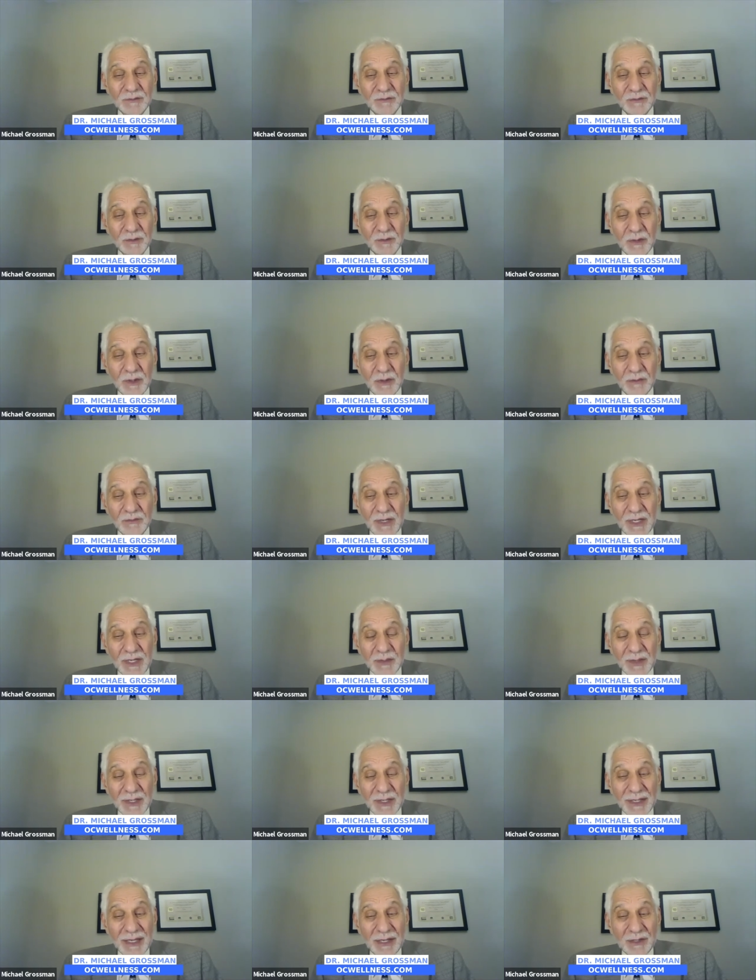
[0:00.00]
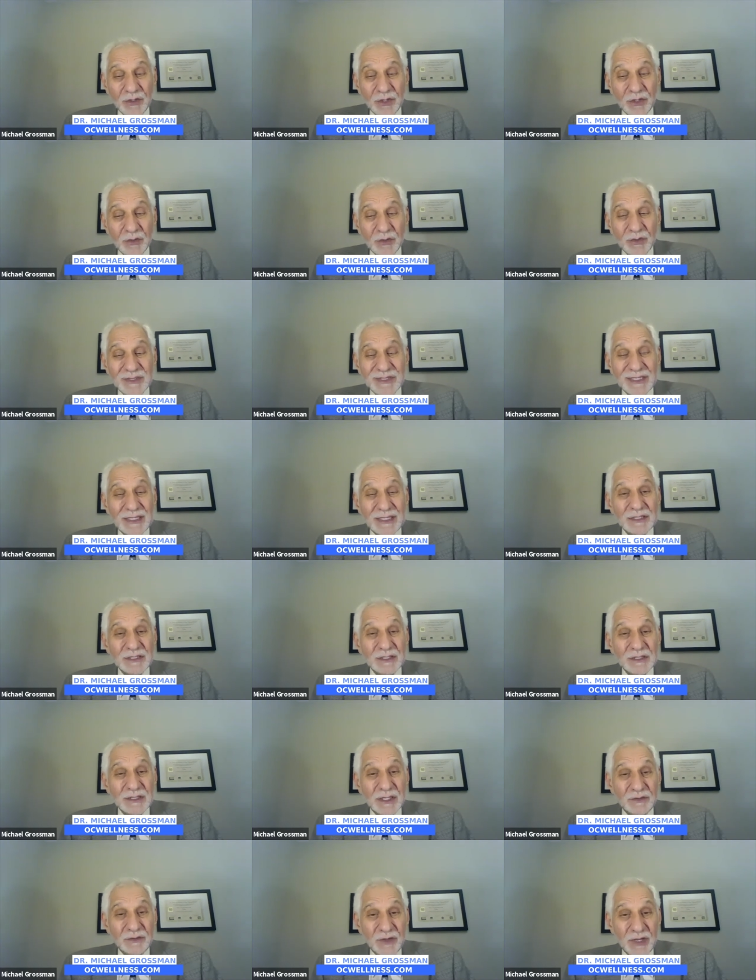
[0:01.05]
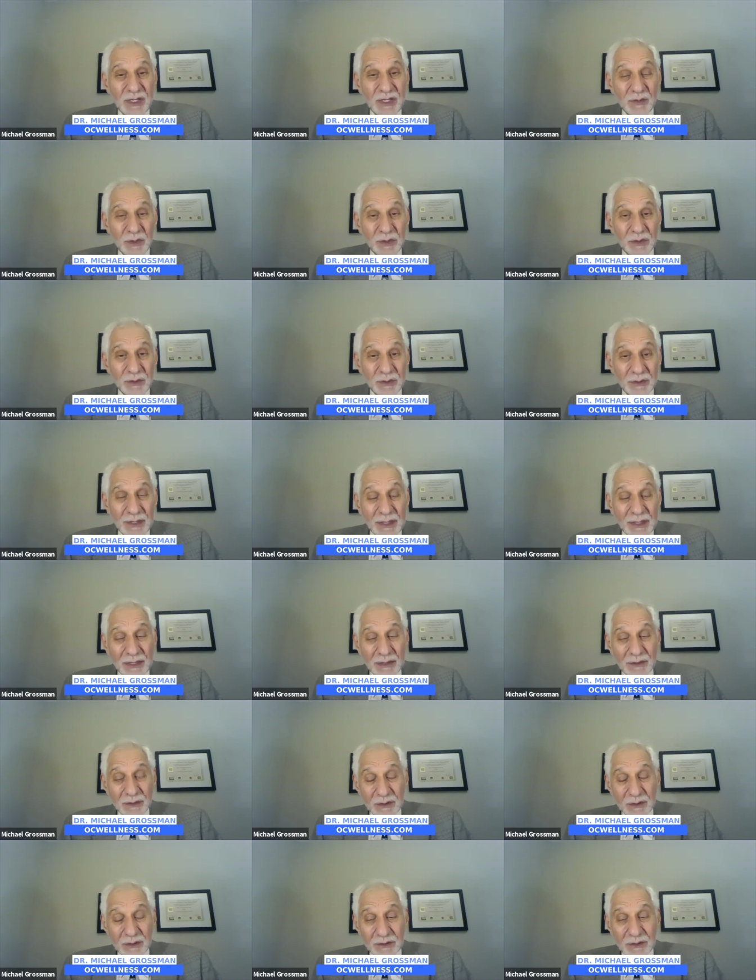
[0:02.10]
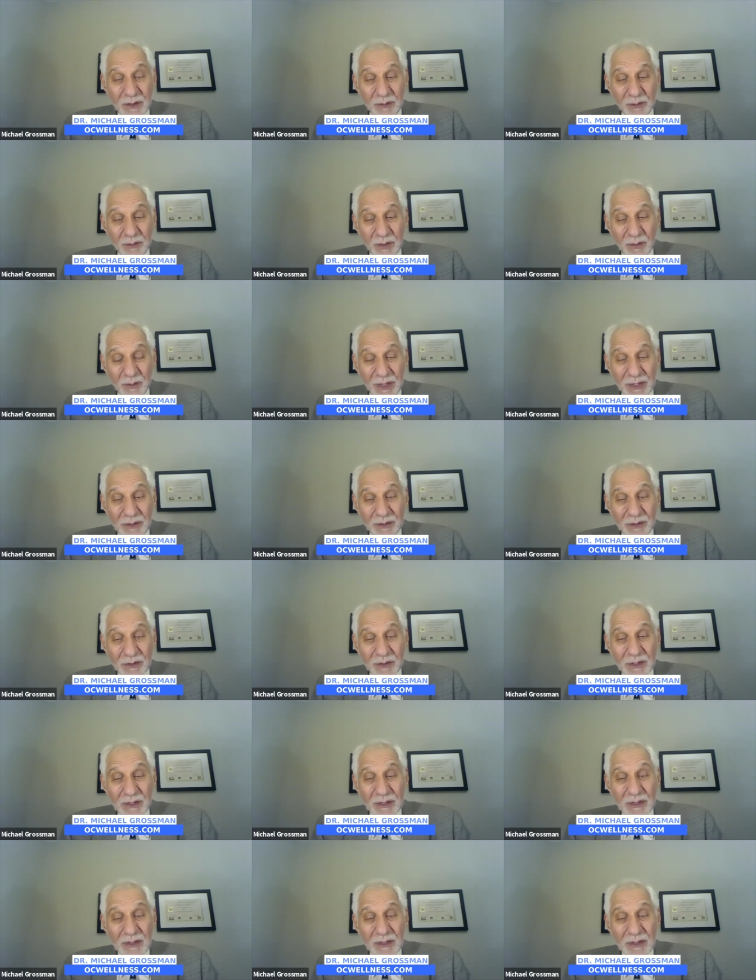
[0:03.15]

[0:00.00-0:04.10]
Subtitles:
K2 is easily available in supplements,